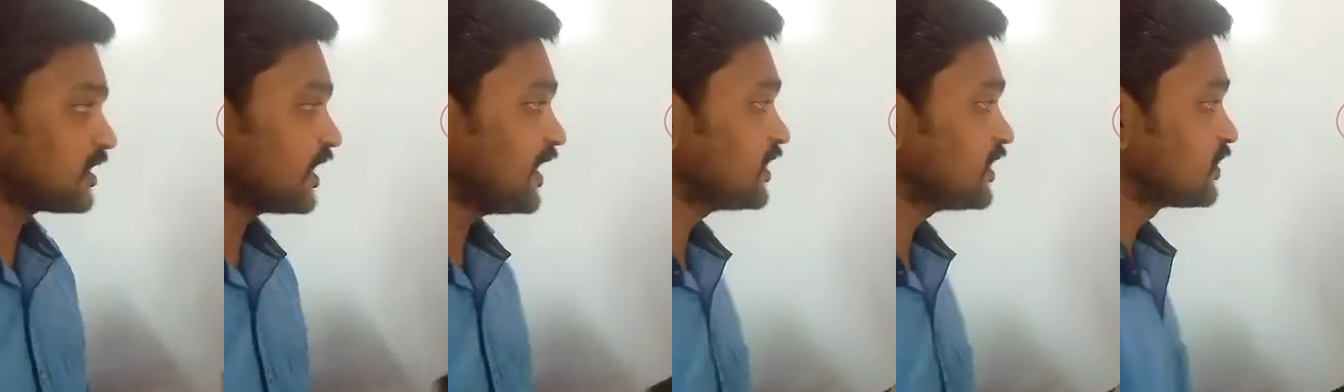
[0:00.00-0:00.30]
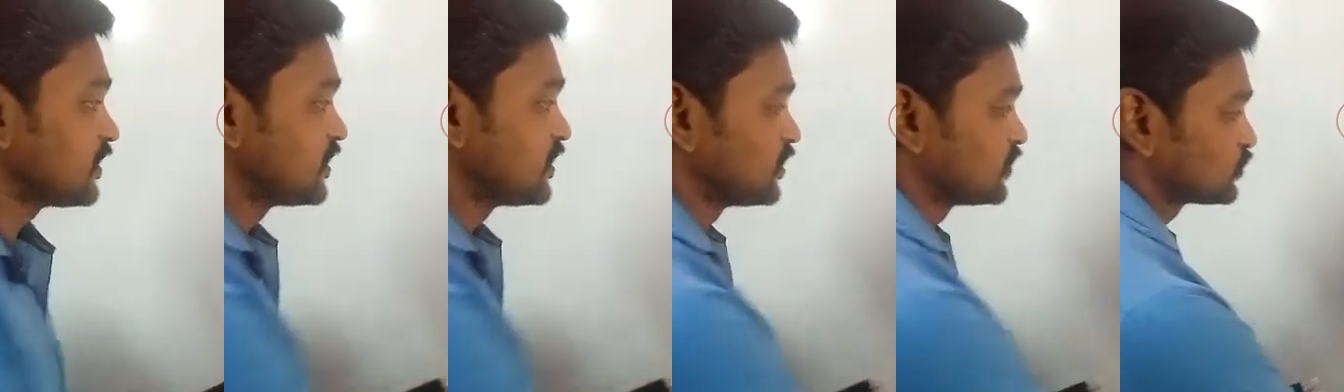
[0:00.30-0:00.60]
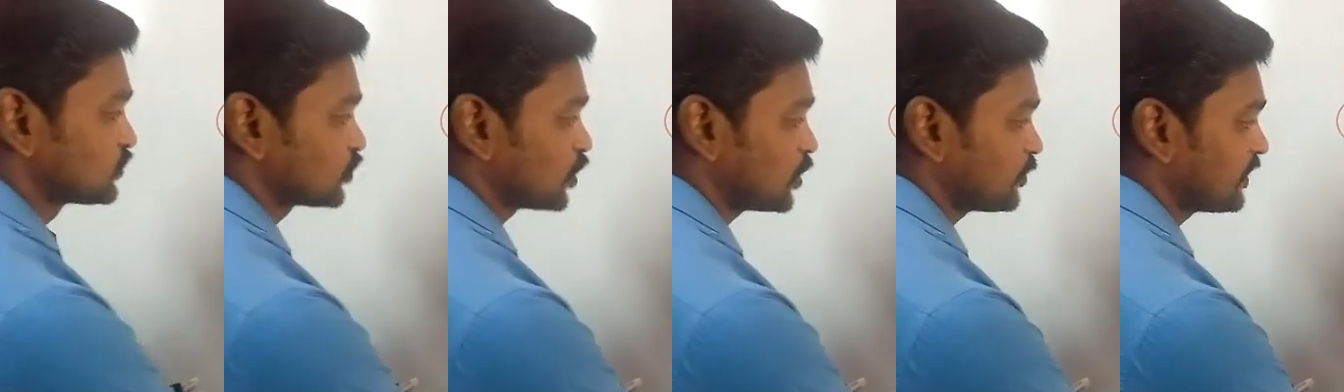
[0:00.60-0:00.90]
right?
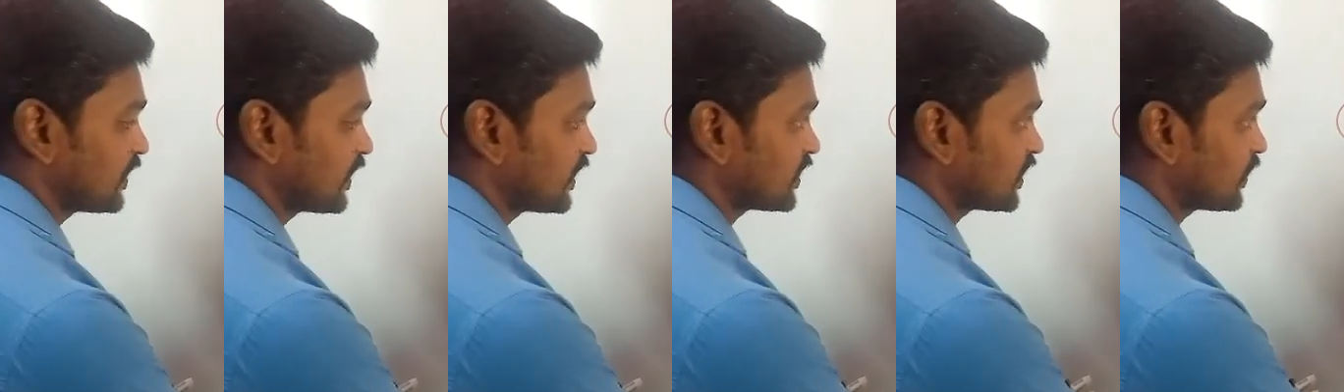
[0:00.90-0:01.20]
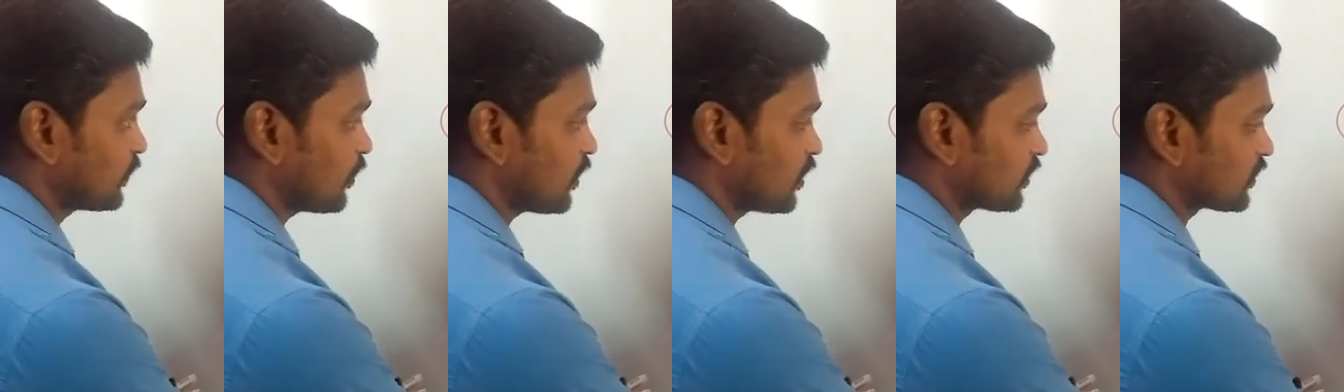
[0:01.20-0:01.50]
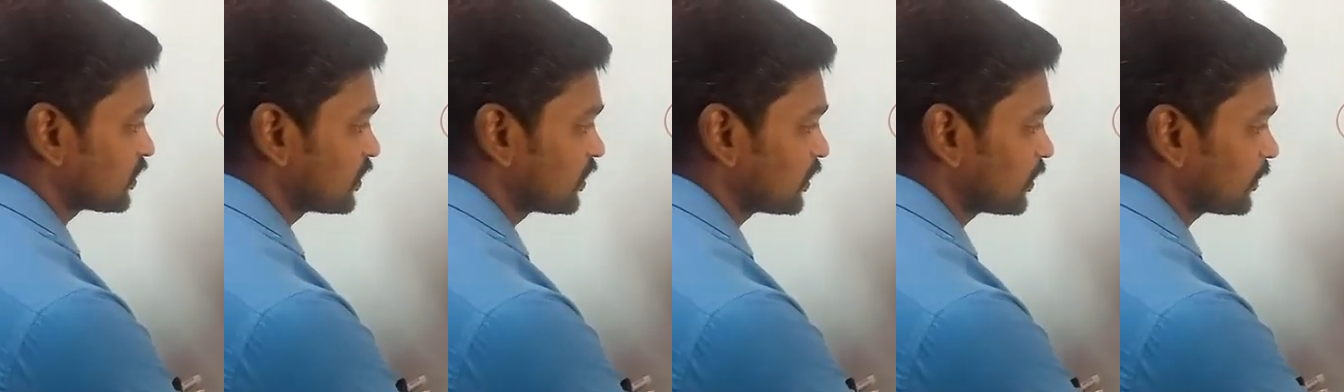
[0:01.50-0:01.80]
So you will be getting what?
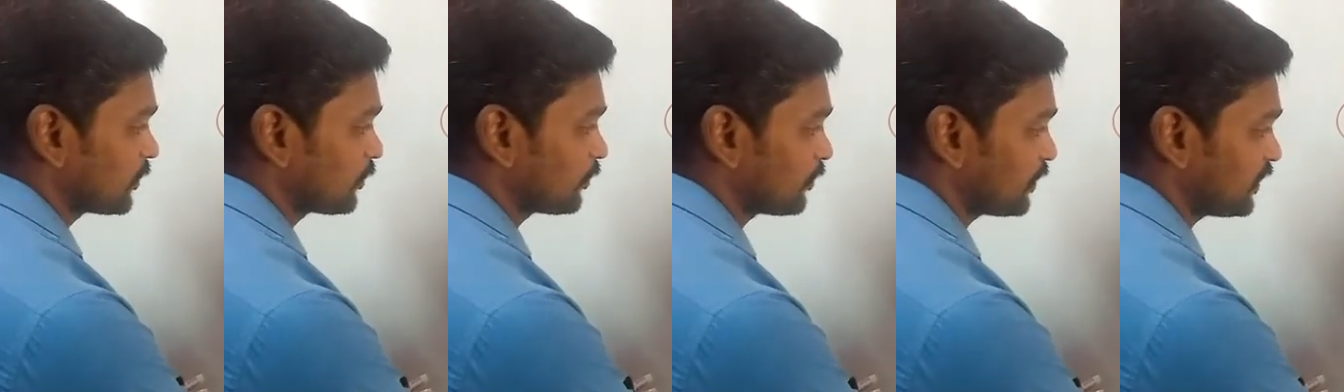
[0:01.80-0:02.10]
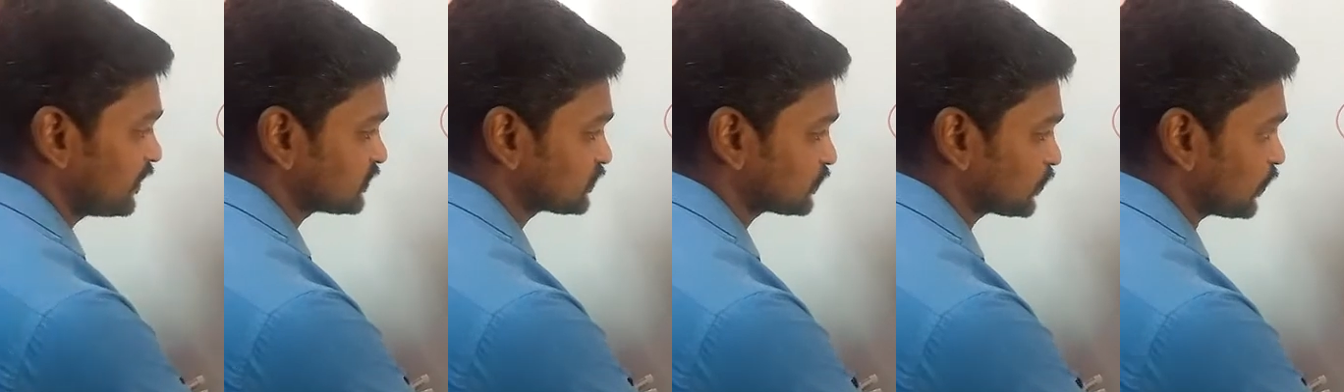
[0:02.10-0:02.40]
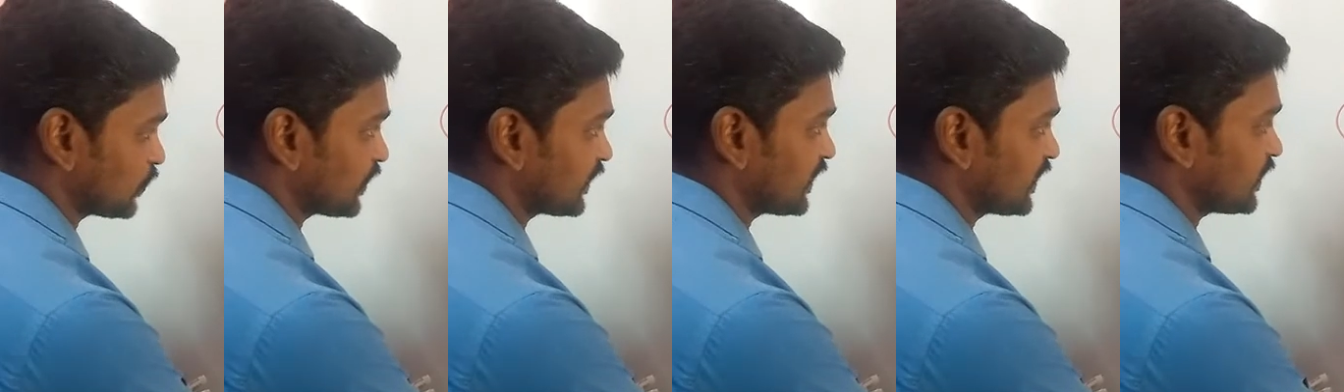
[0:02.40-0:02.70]
P
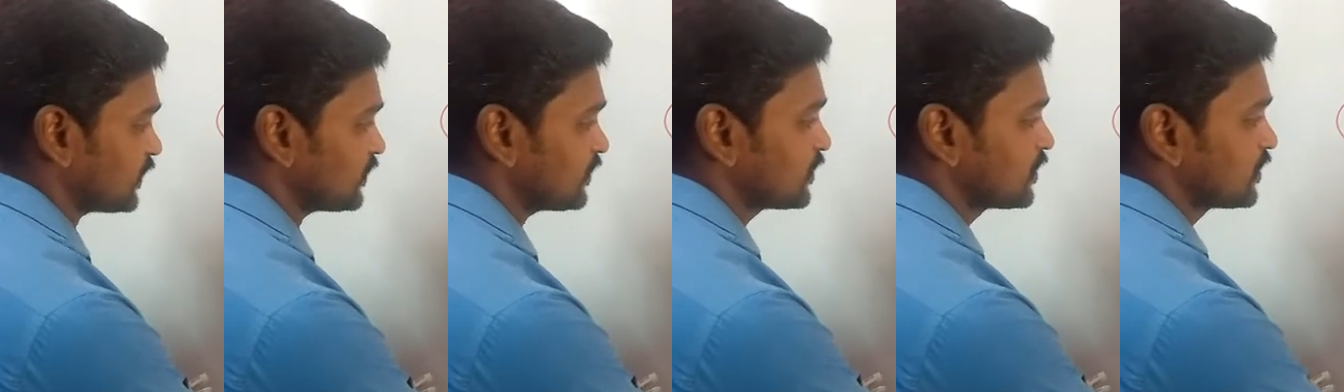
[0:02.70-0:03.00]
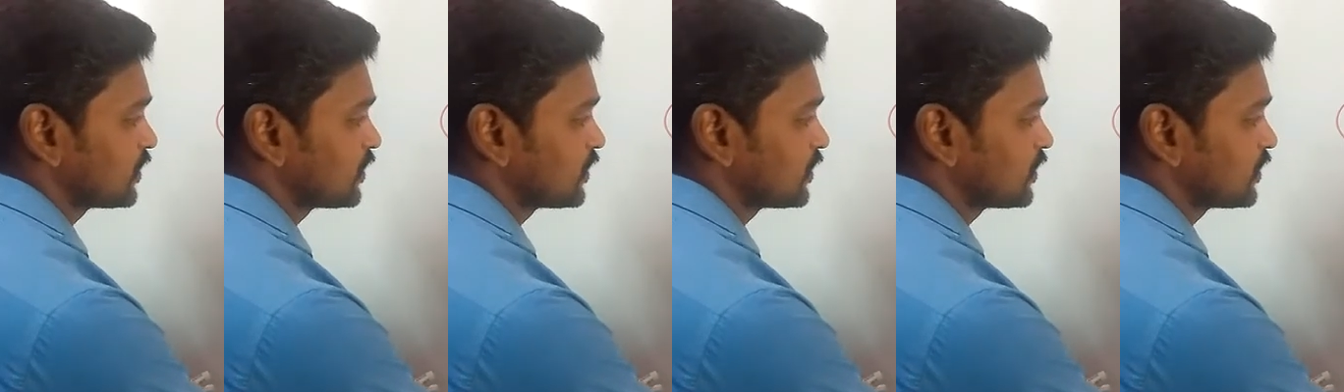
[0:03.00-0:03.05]
square